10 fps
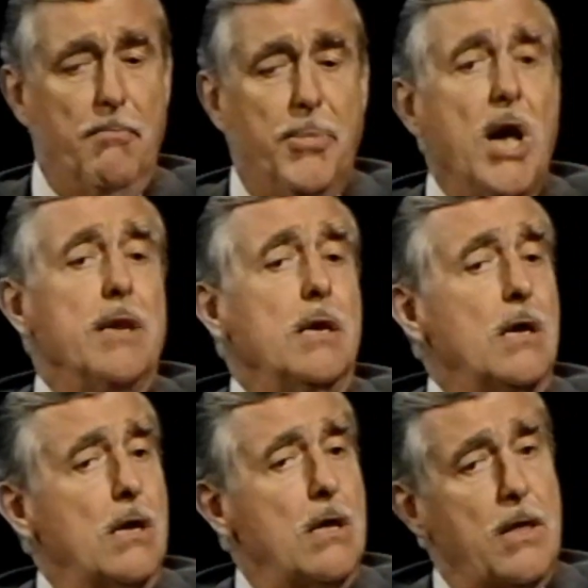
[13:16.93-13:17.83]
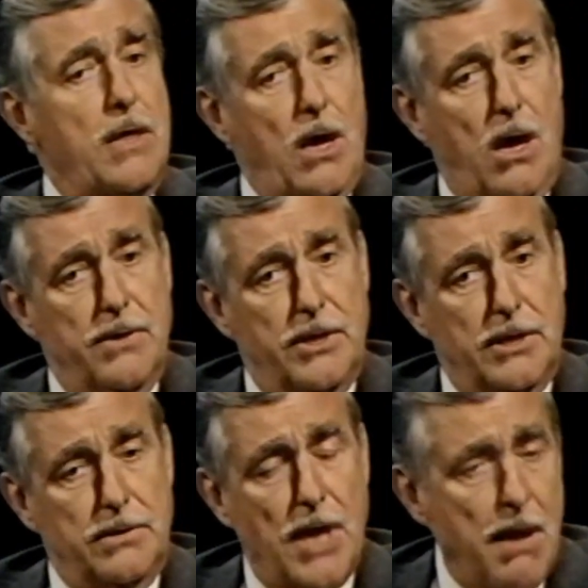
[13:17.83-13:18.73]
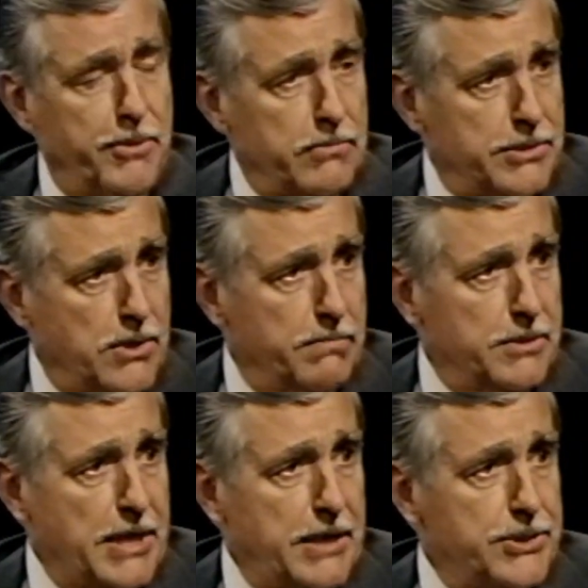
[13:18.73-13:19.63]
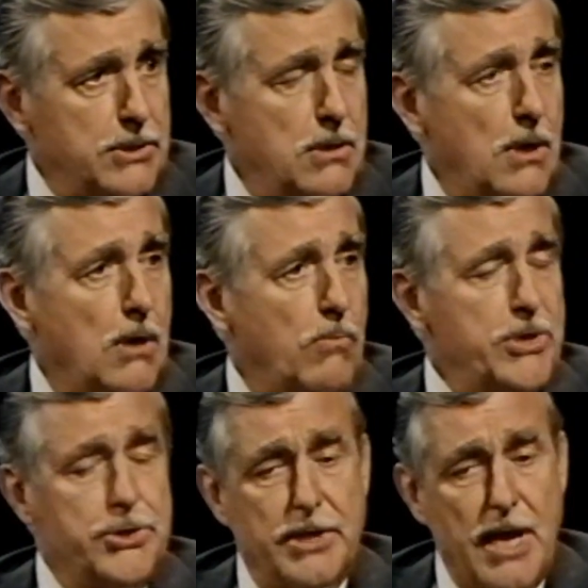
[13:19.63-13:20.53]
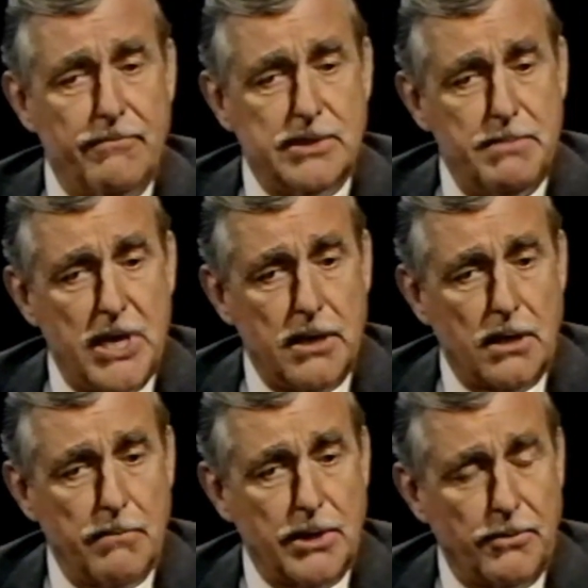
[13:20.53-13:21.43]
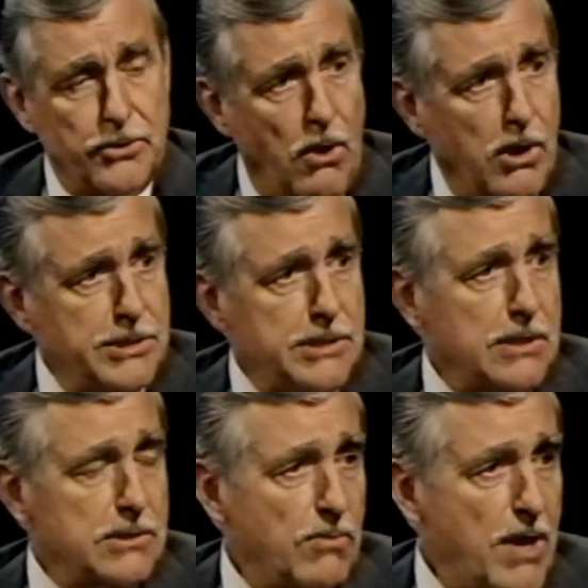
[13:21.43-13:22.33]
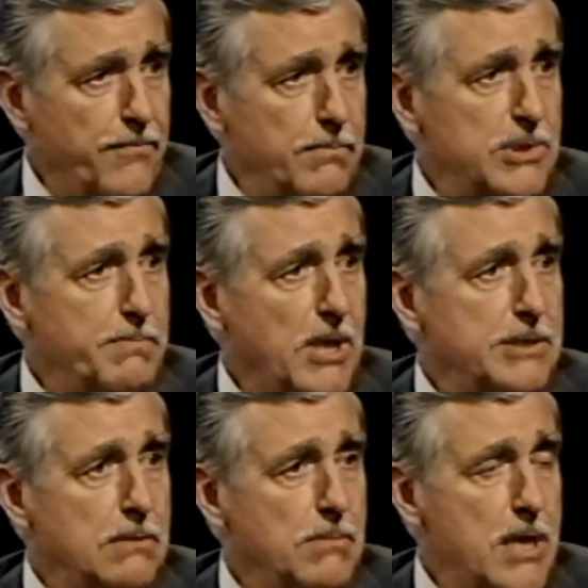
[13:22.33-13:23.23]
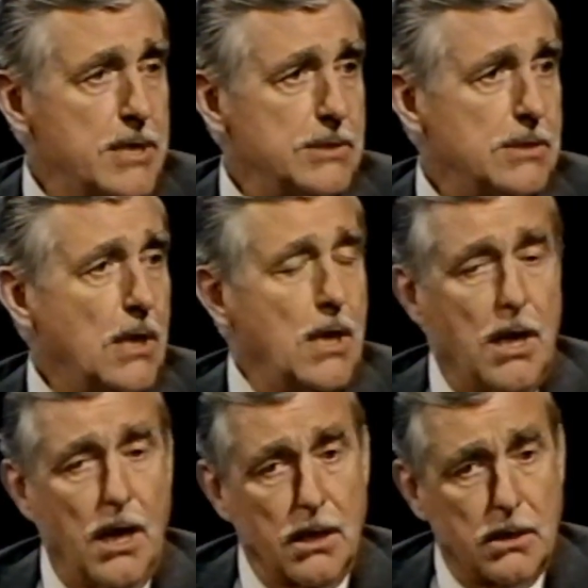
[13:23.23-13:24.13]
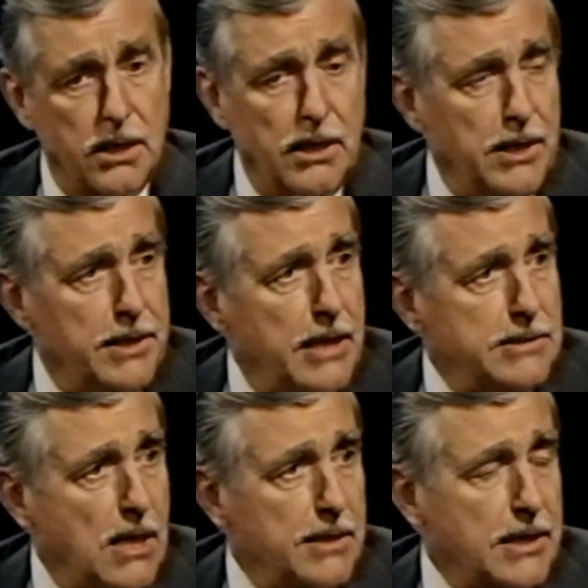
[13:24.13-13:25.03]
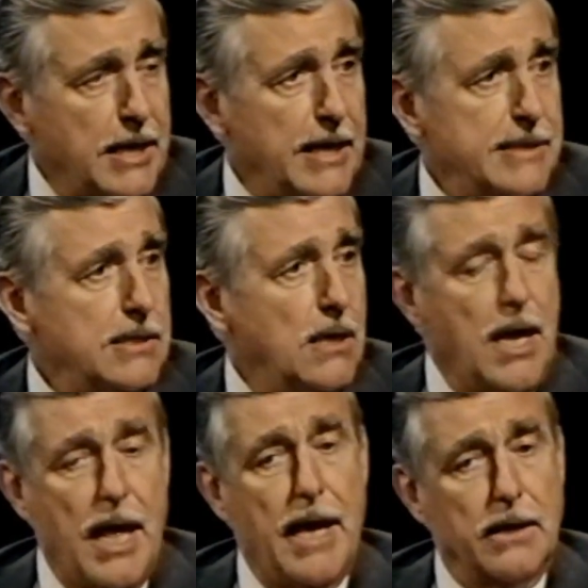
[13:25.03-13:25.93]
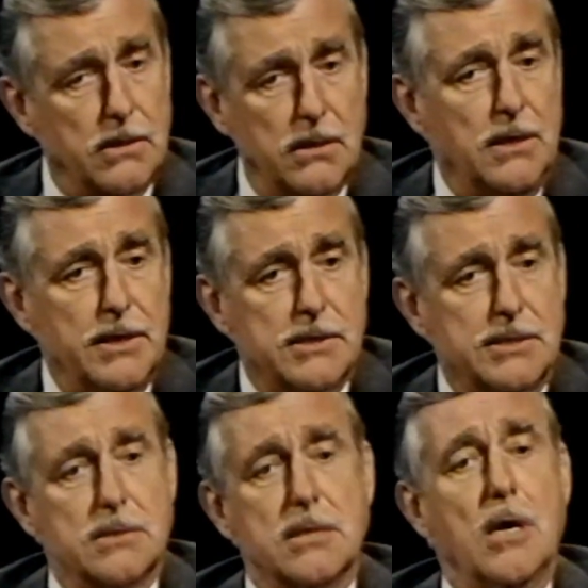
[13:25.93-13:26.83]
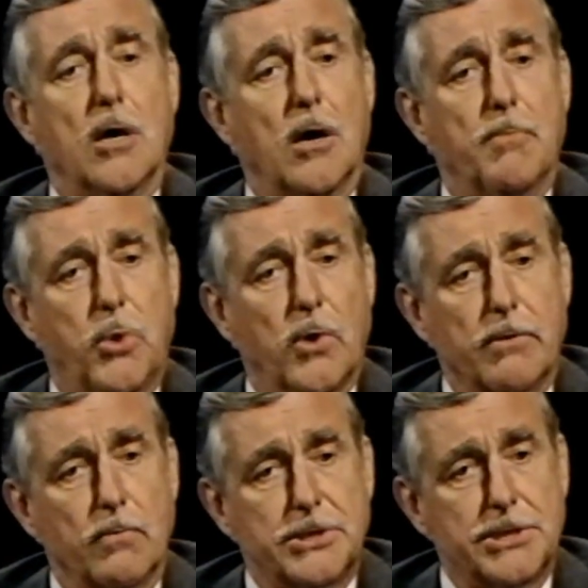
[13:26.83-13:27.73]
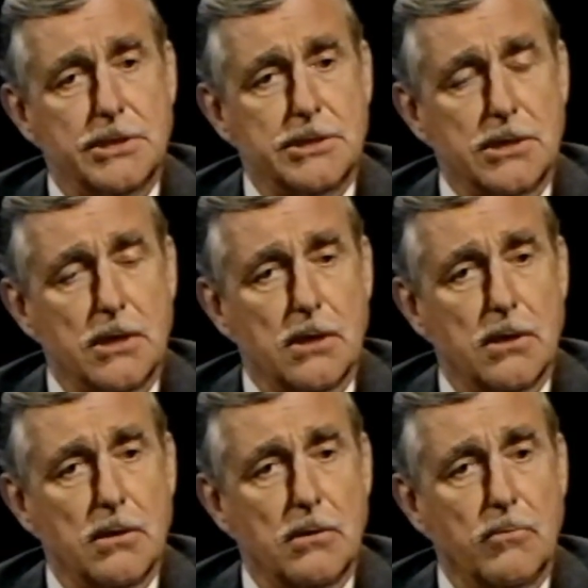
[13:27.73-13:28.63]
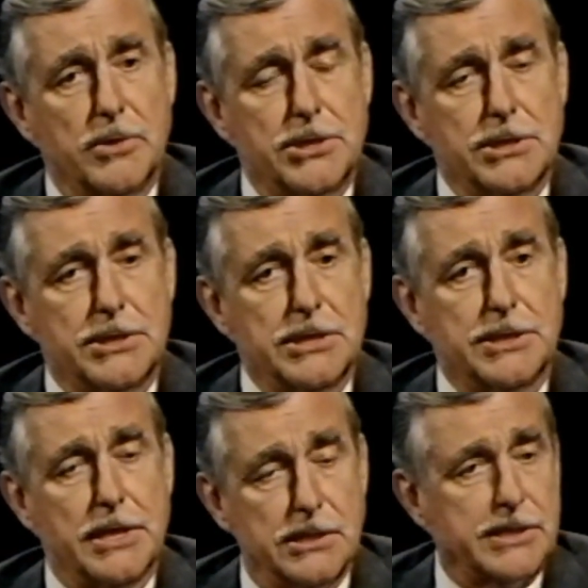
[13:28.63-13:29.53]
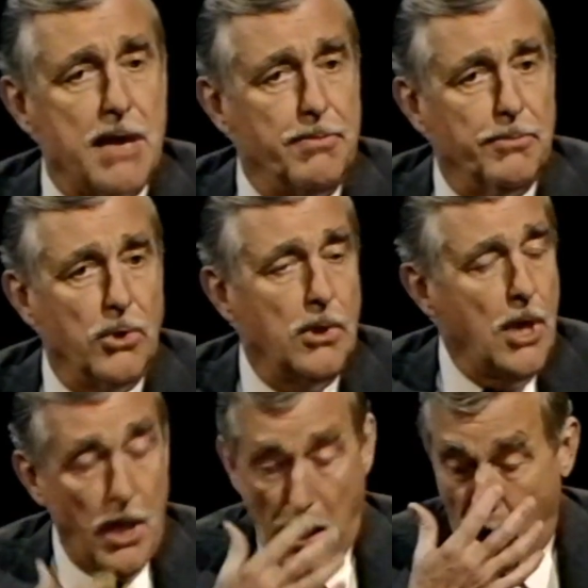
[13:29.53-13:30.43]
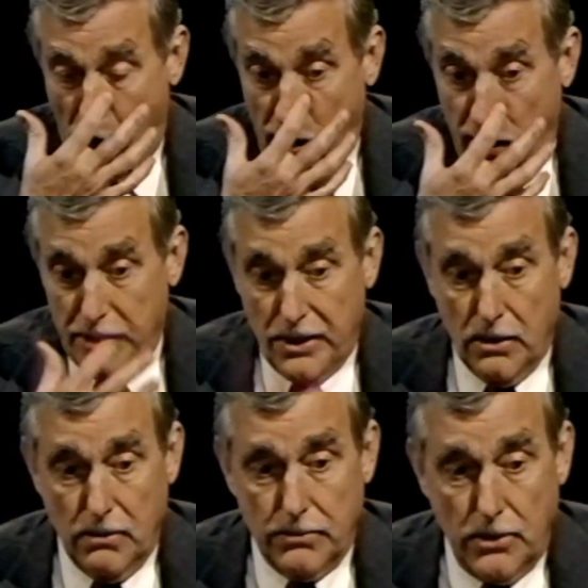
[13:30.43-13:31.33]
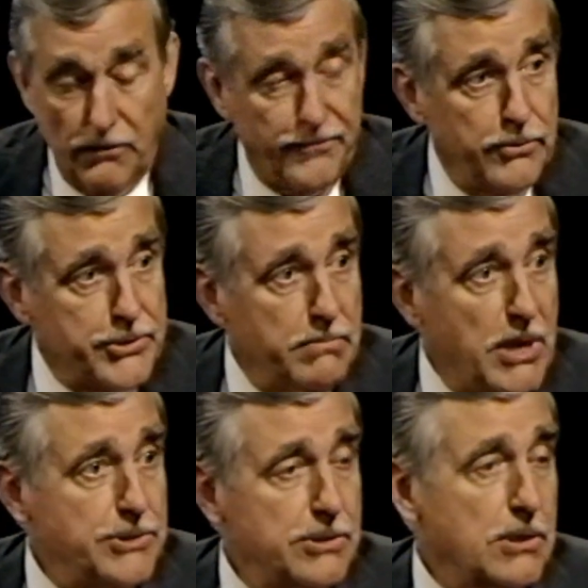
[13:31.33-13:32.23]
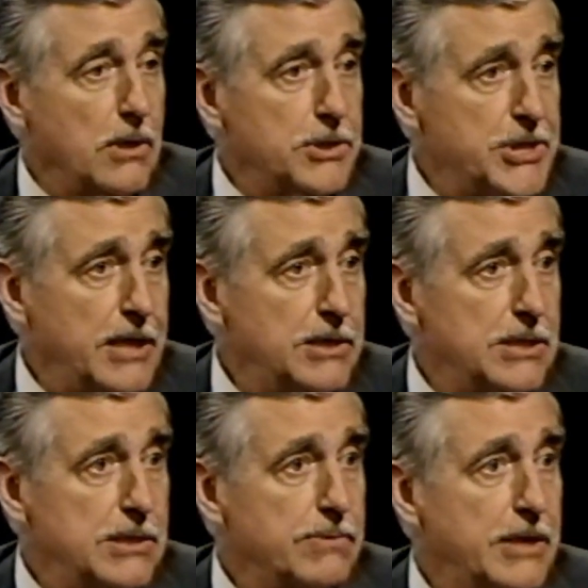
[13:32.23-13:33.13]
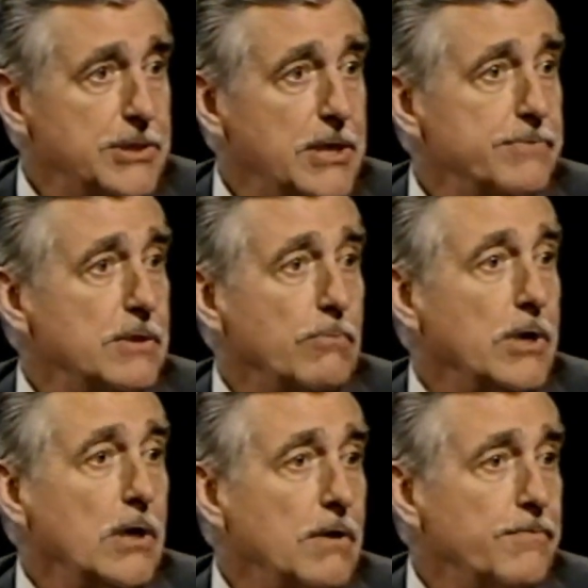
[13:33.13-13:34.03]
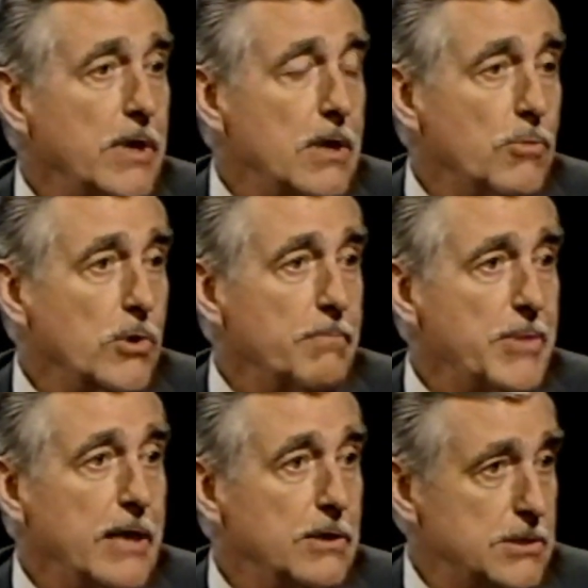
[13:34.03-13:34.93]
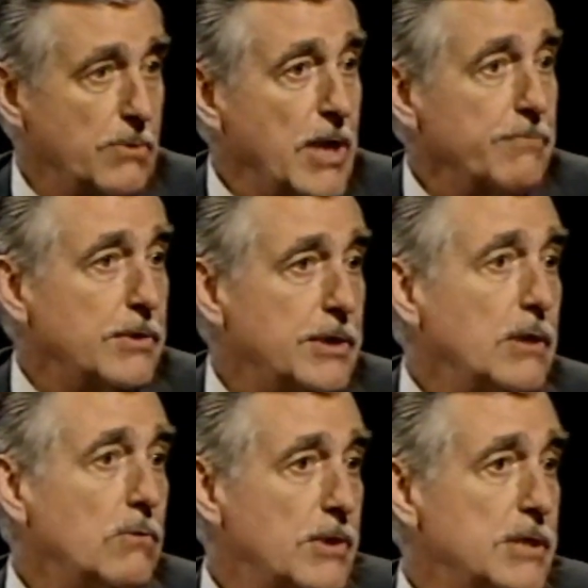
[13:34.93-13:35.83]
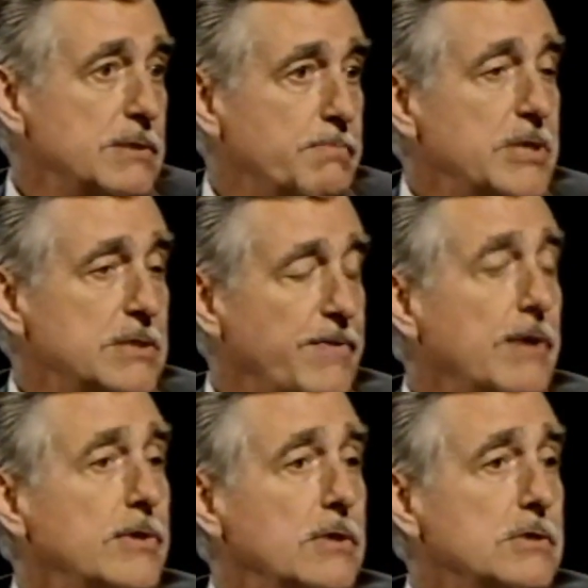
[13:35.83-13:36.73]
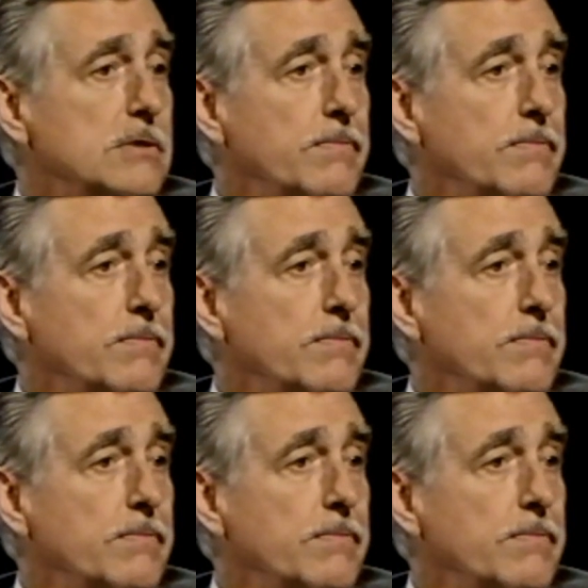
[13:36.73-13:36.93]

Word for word: But on the Doppler interpretation, we should have as many coming towards us as away from us, plus and minus. Uh, clearly that's not the case, and clearly this is a point which is, uh, which is just inescapable. Uh, there are no future measures are going to change these redshifts, and we're not going to find any more companions, so we have to deal with this piece of evidence.